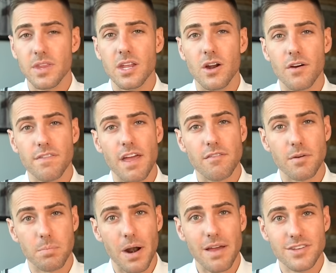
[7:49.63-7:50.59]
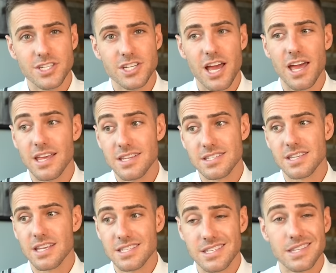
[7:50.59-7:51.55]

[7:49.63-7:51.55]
you know, if they have a private jet, is